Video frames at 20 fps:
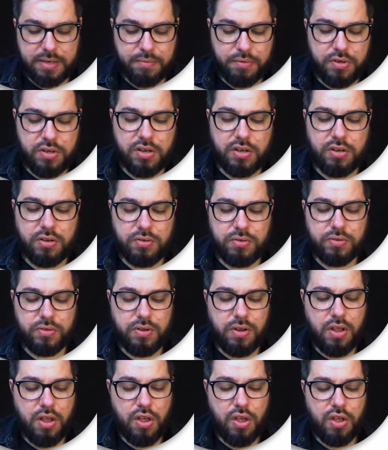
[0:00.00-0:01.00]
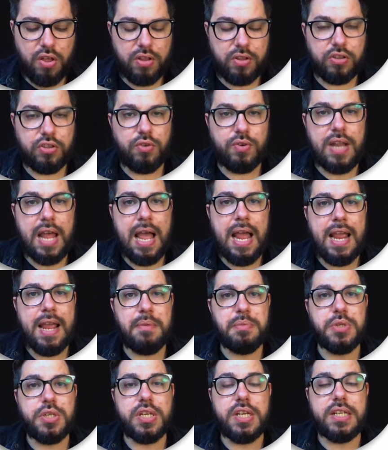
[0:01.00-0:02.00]
I'm going to do an
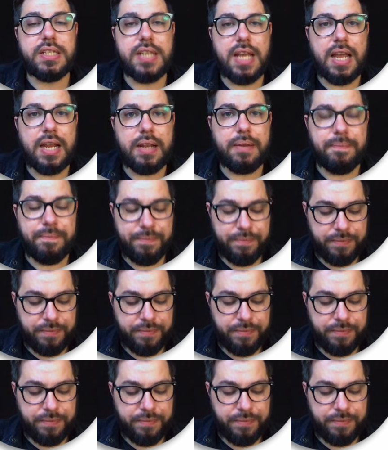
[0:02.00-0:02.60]
img tag.